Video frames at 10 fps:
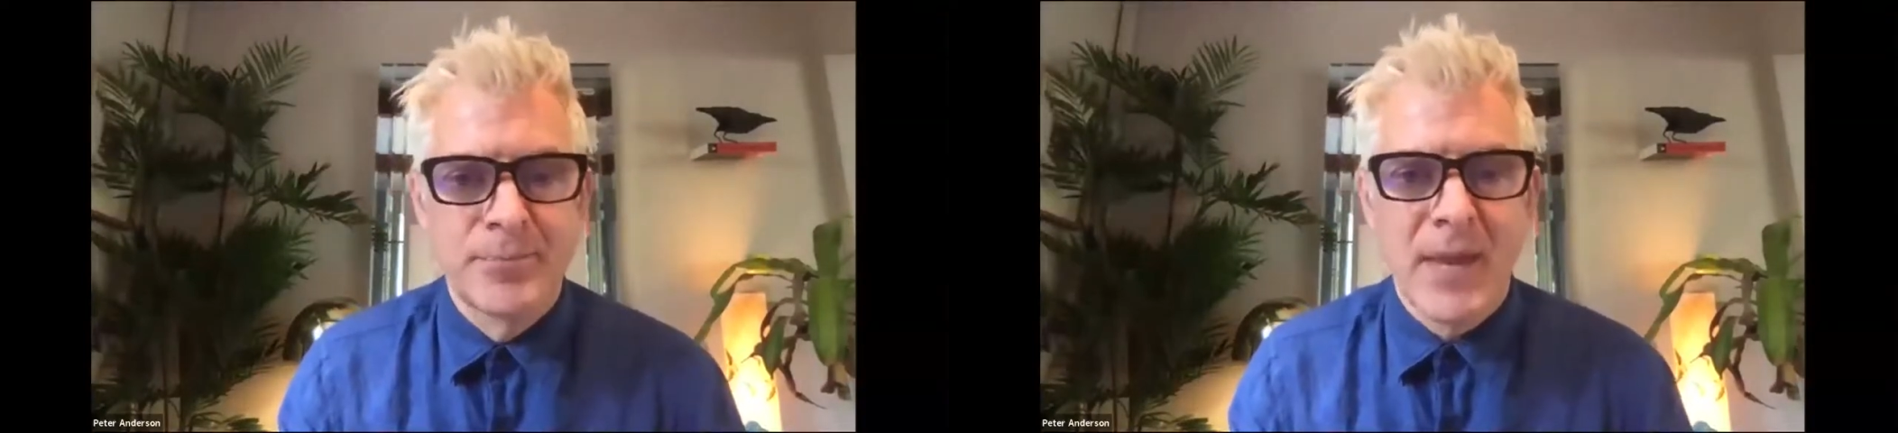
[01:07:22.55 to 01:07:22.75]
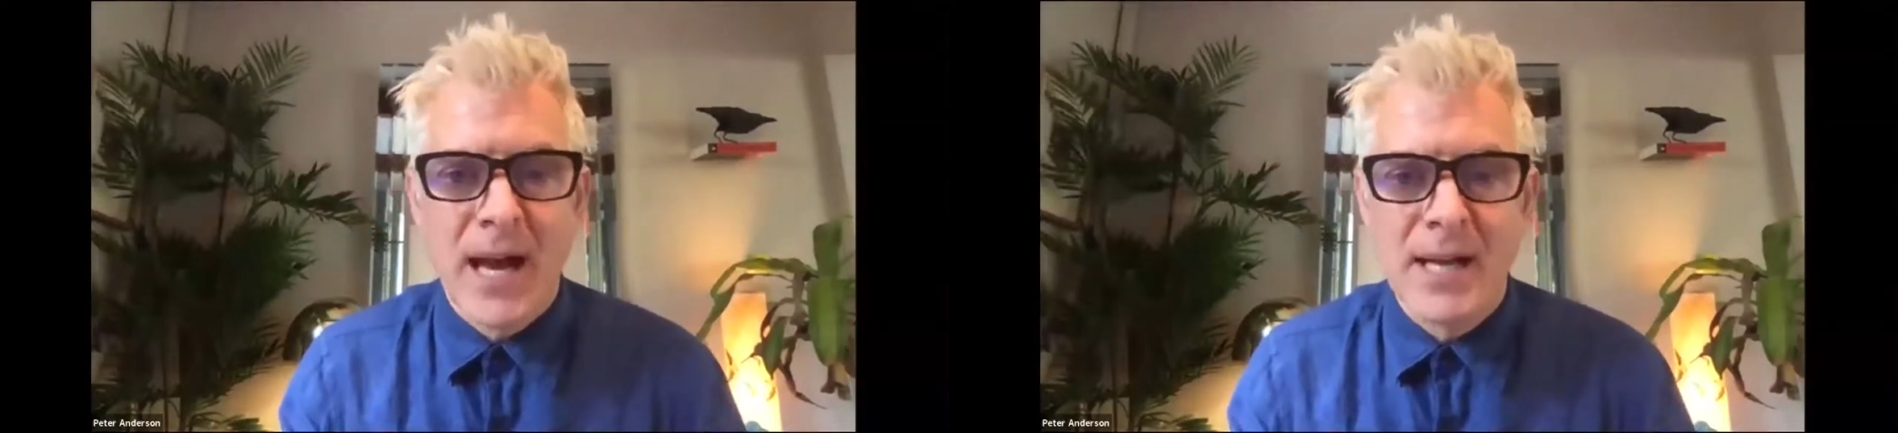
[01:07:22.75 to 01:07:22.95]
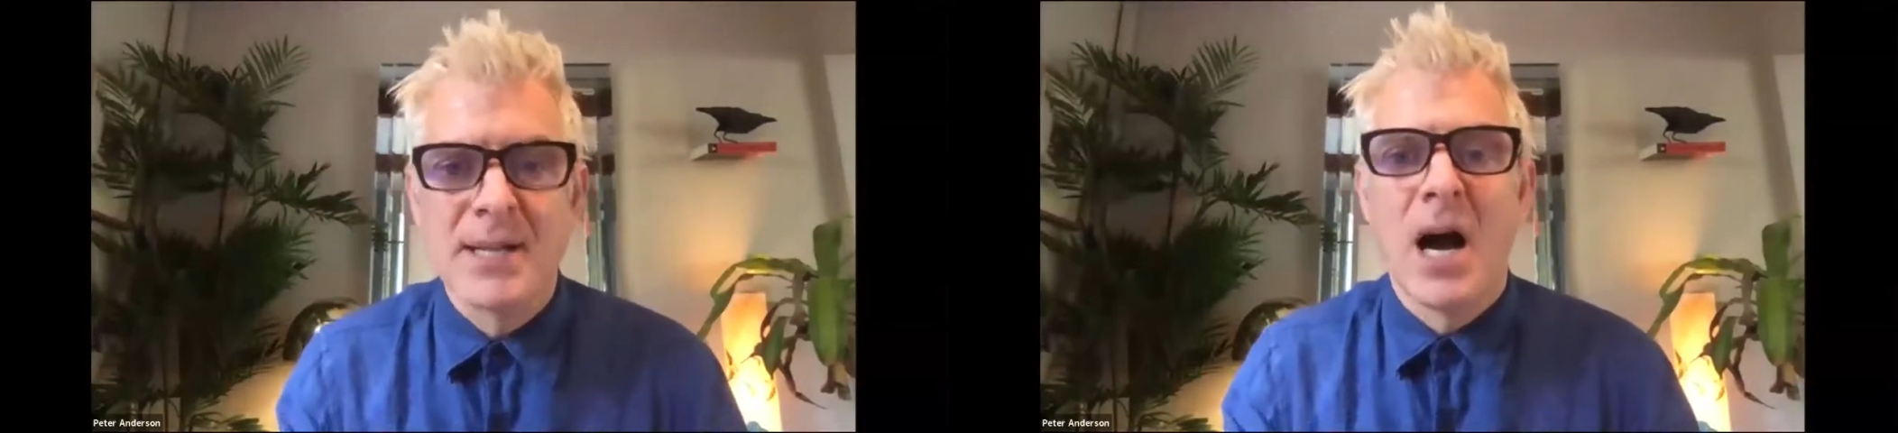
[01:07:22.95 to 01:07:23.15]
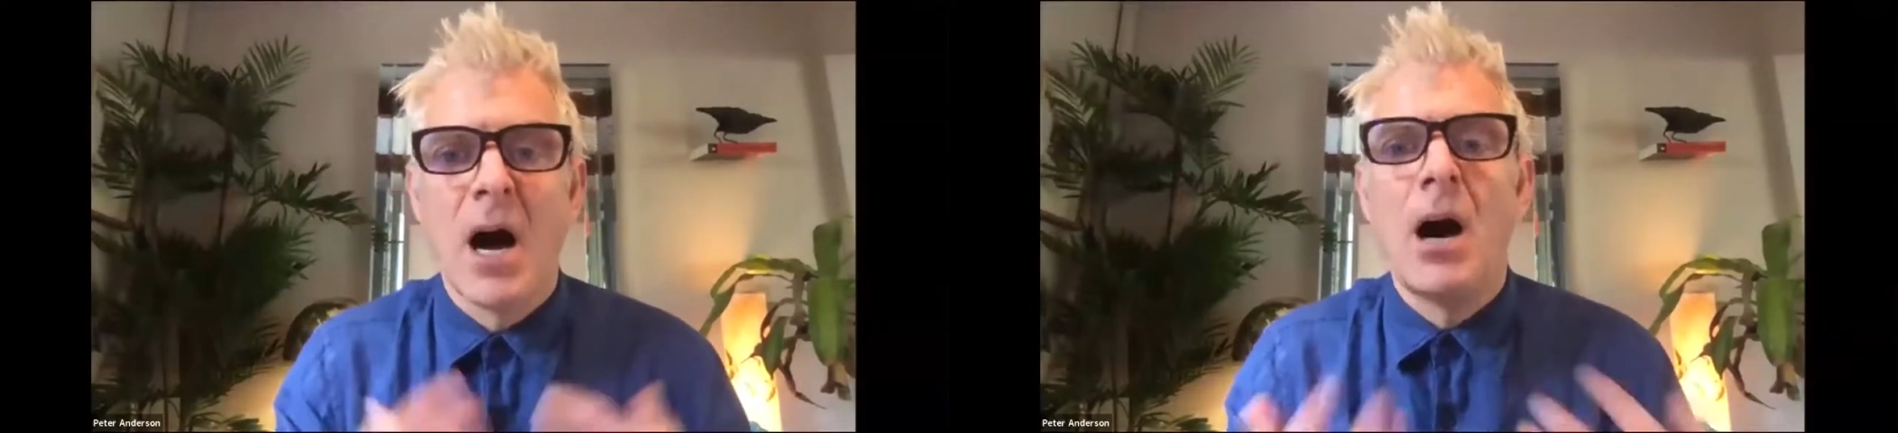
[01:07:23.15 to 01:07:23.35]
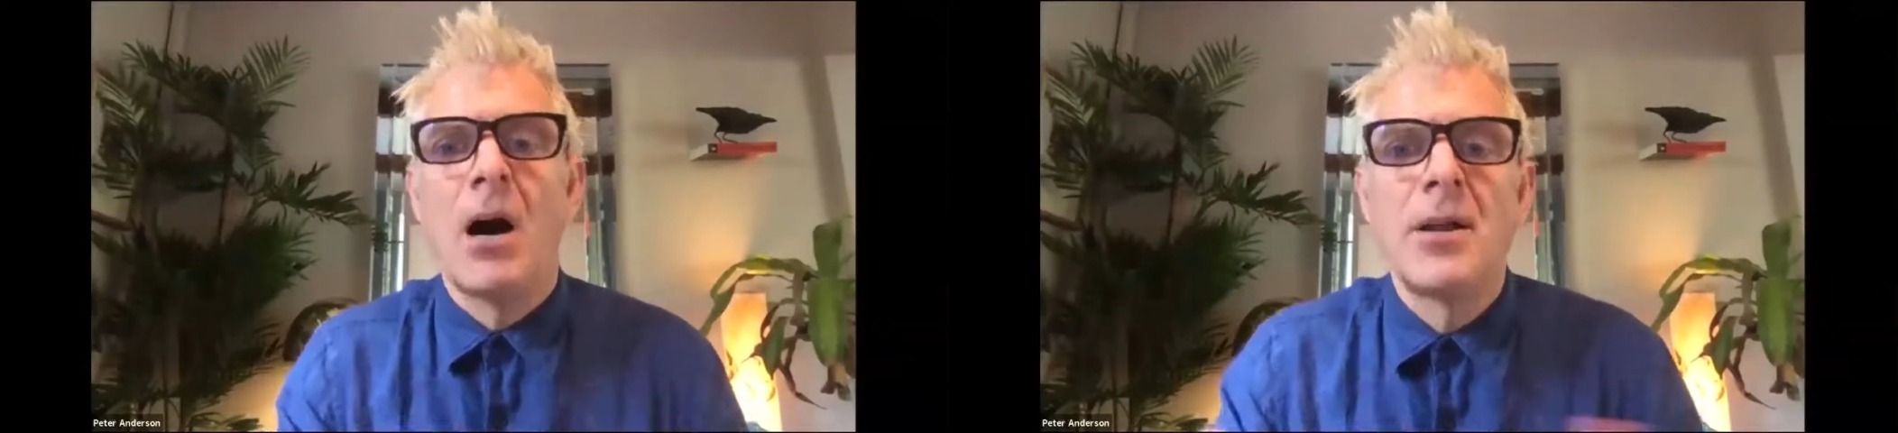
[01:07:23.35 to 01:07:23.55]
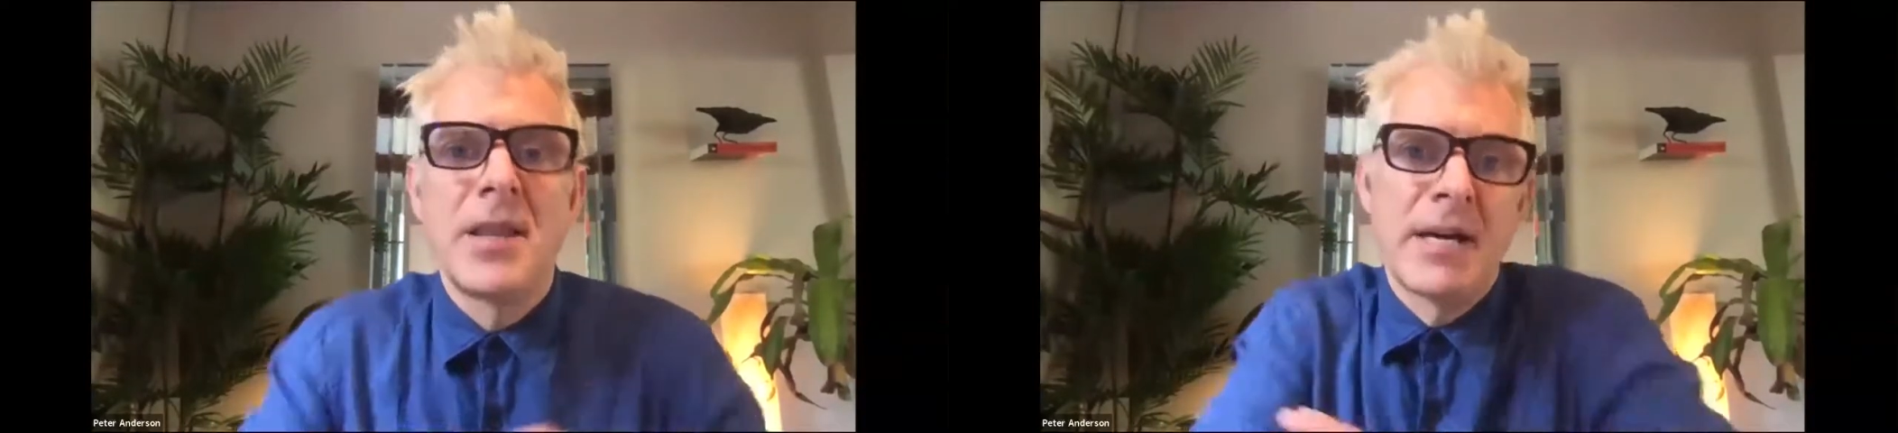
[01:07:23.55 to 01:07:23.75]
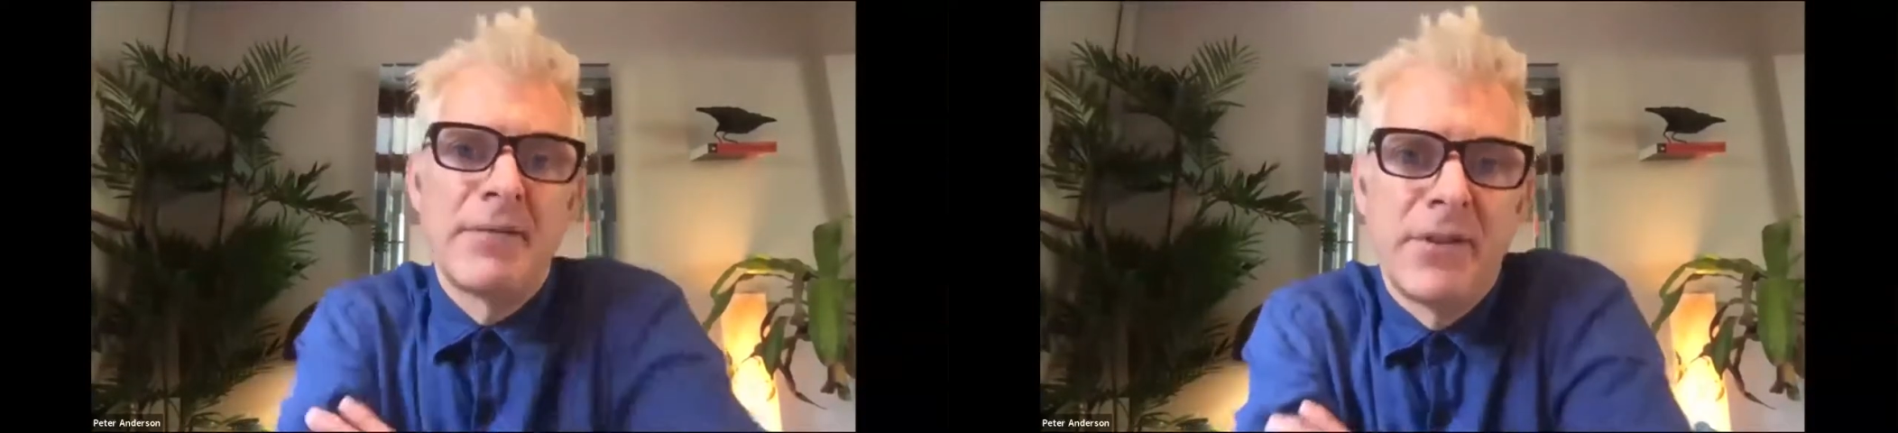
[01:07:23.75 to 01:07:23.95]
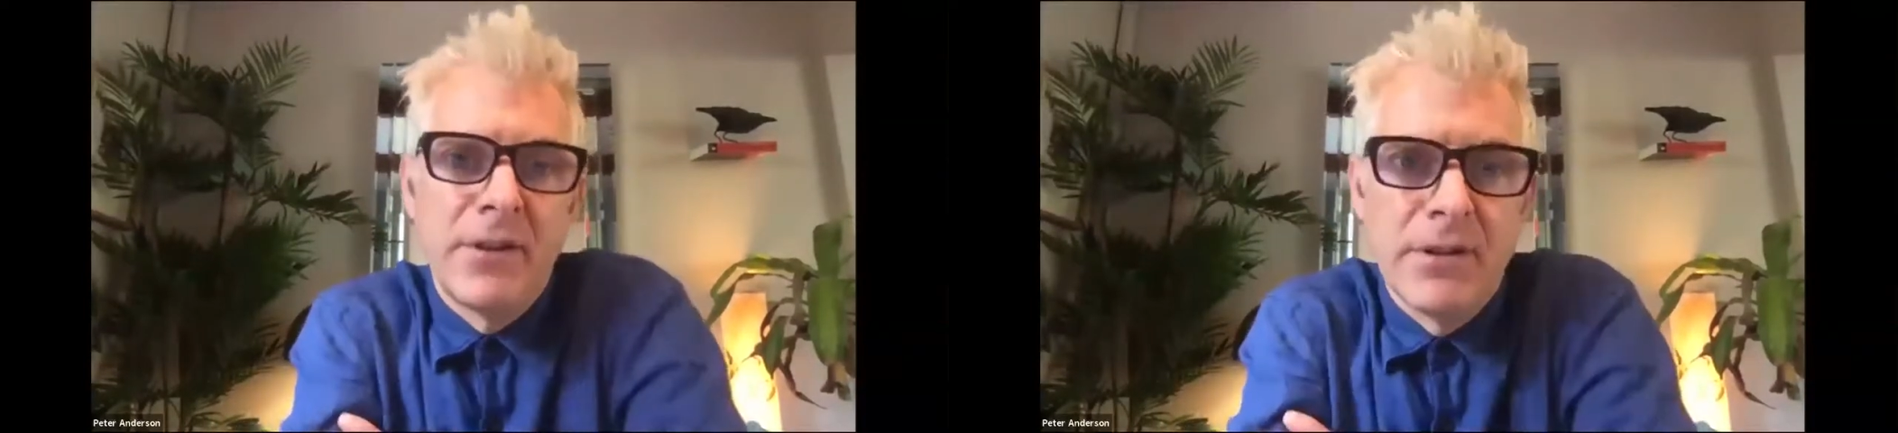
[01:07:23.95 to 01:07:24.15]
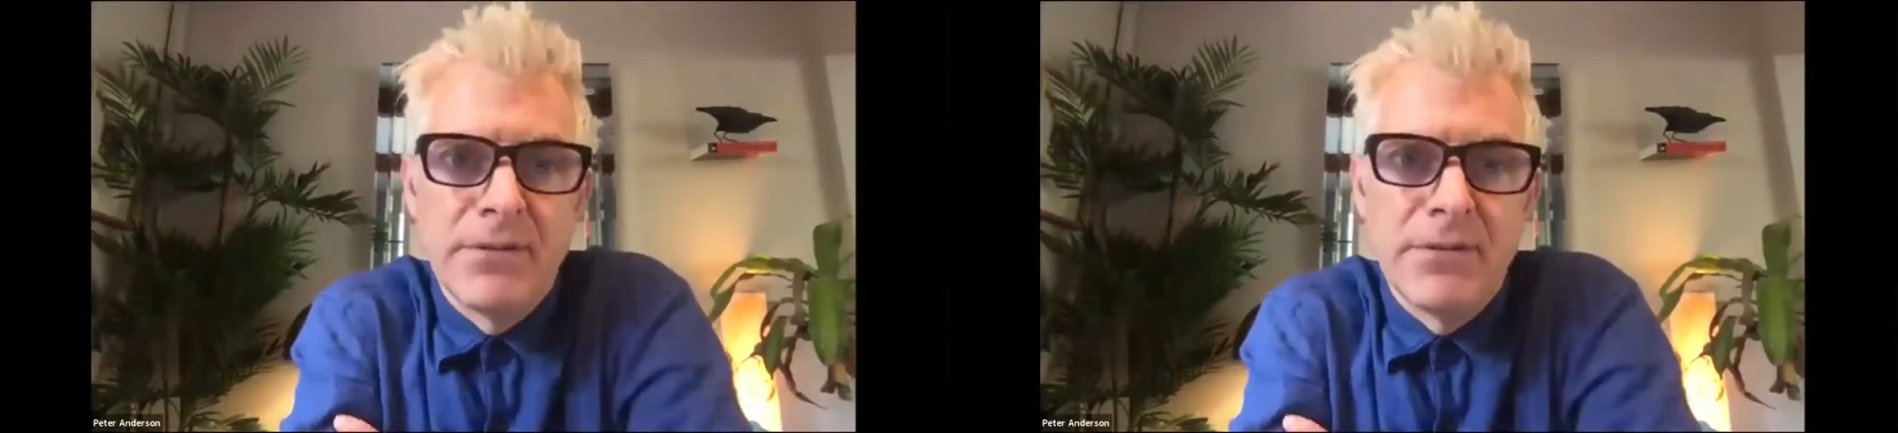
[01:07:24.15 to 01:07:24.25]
and how they evolve.